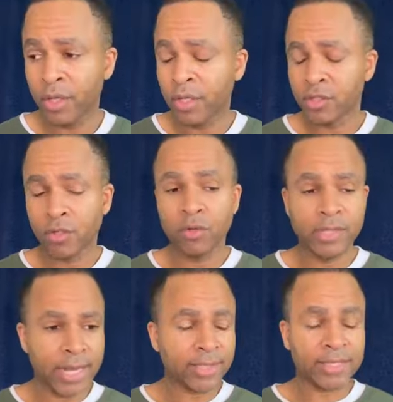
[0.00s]
So yes,
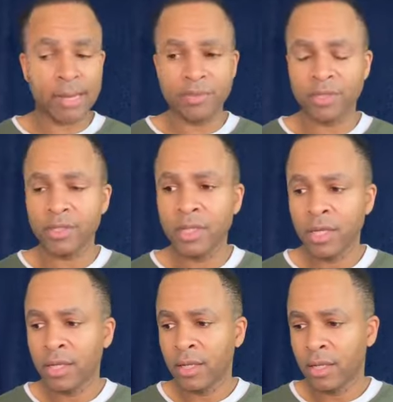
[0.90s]
yeah, Samson
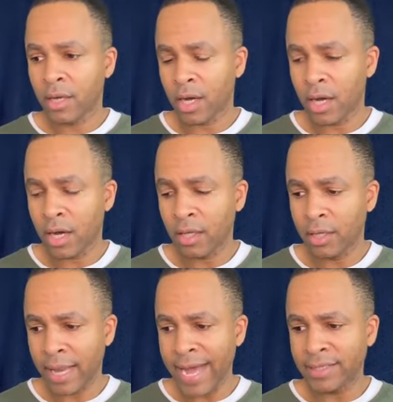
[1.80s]
uh,
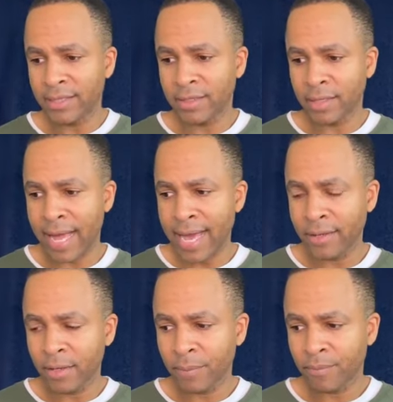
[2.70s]
lied to
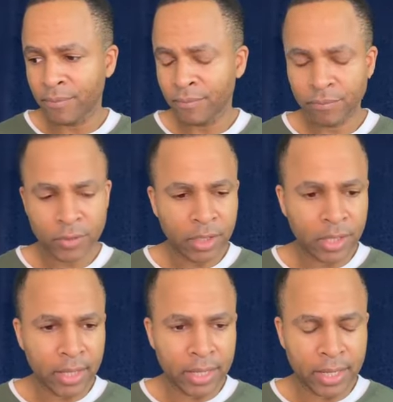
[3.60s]
Delilah,
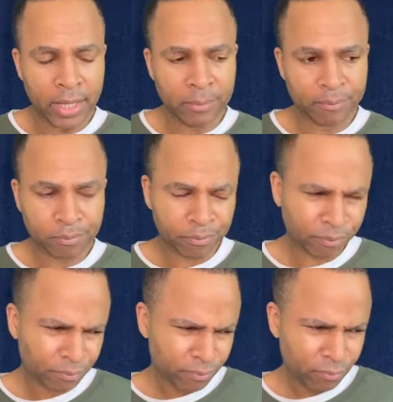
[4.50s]
and
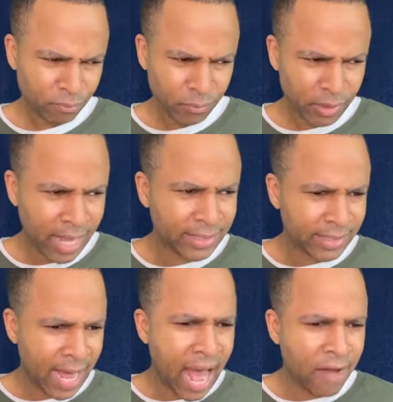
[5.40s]
that's
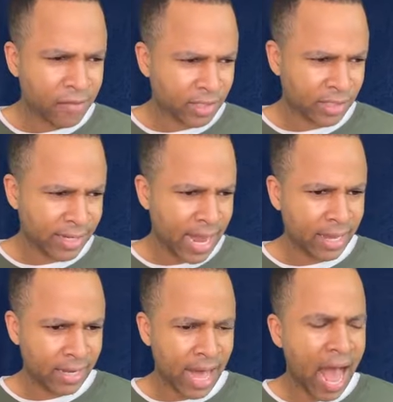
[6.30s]
obviously
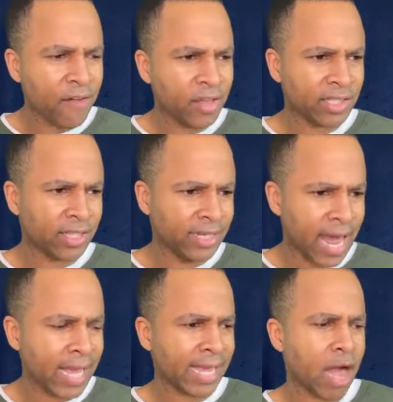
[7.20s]
not obviously
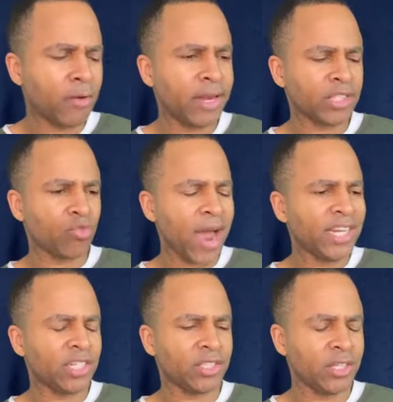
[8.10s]
not counted as
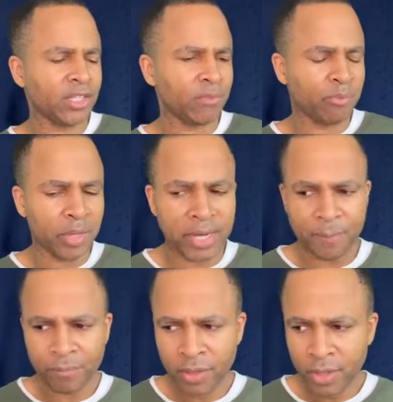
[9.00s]
righteousness, but